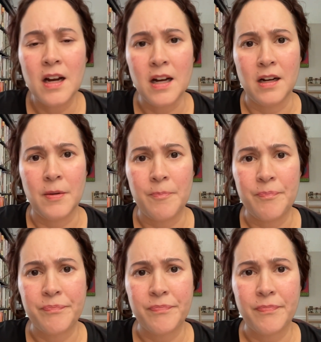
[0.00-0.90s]

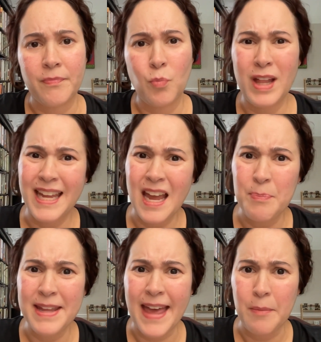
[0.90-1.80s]
well, it can't
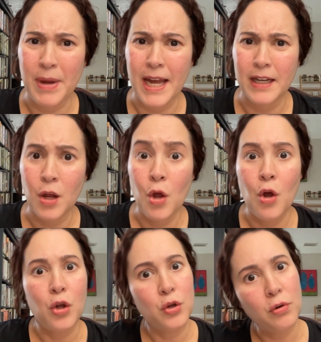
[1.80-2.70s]
be that bad.
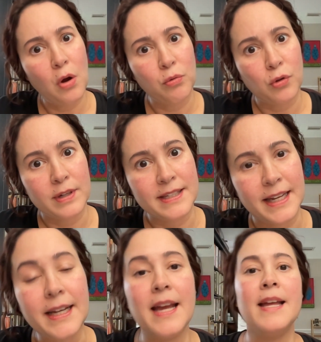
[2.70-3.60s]
You don't look
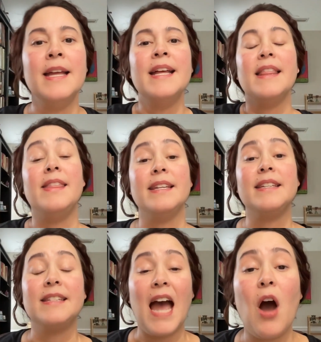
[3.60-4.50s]
sick. This
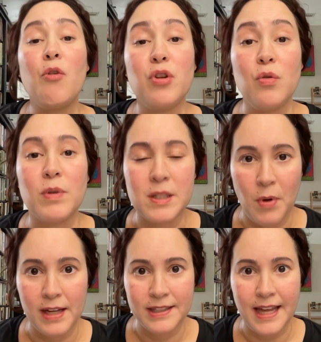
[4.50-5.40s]
is how you
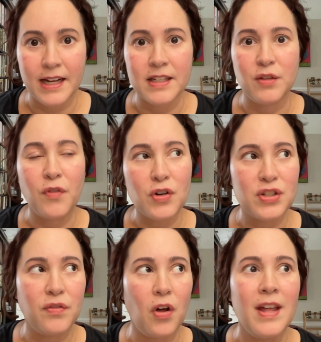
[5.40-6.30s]
respond to that, because first
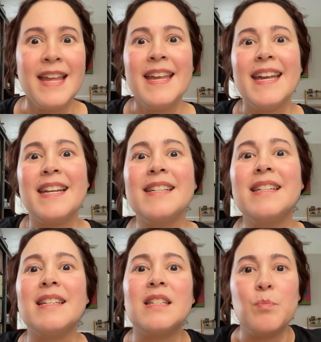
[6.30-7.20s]
of all, it is
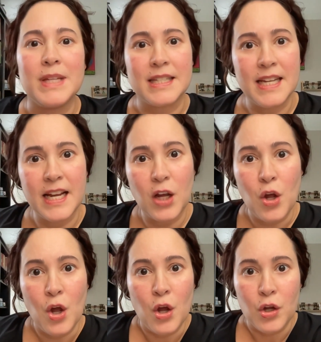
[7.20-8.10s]
dismissing
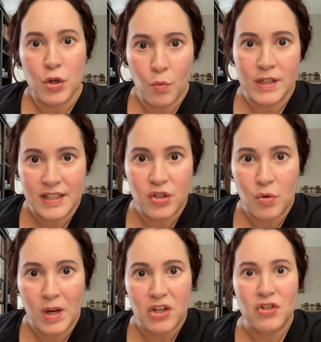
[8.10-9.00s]
your
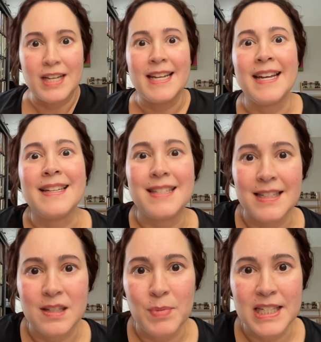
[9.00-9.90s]
situation. It is
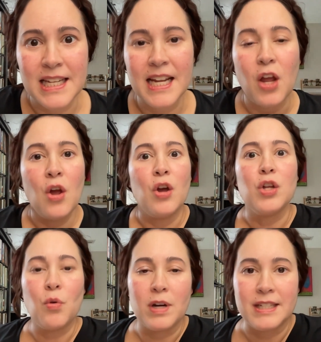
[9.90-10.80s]
dismissing
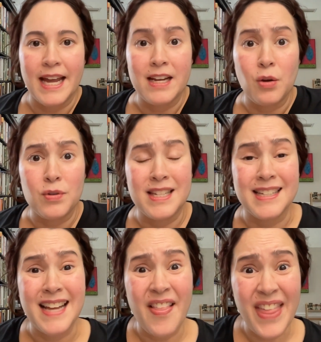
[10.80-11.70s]
your
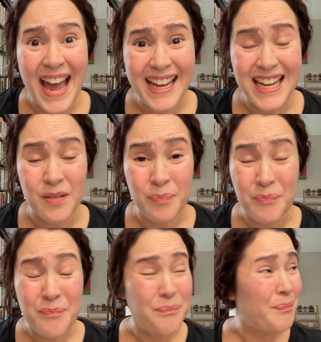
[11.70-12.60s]
diagnosis, and that can
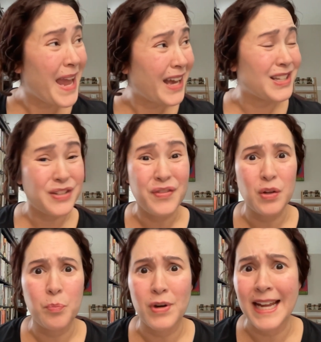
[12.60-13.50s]
make us
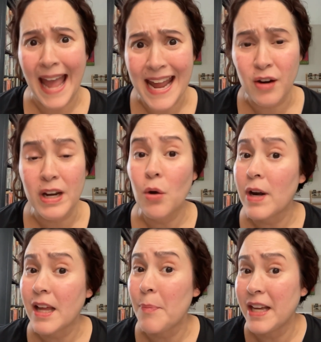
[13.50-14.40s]
feel pretty angry, or
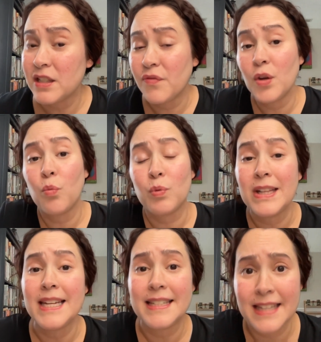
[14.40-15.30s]
it can make us feel
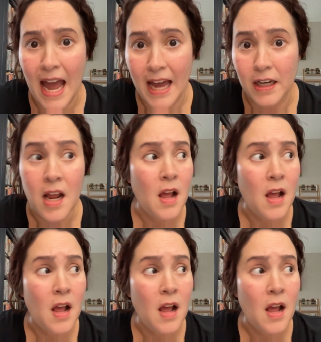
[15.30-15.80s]
really sad